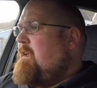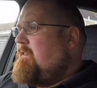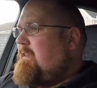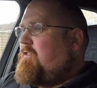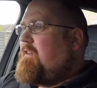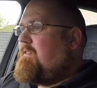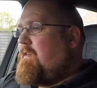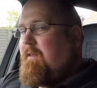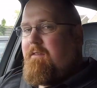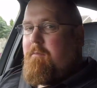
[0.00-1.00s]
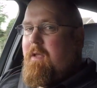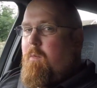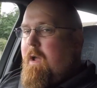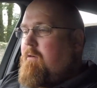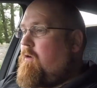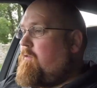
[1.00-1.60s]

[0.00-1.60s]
So that's just something to be aware of,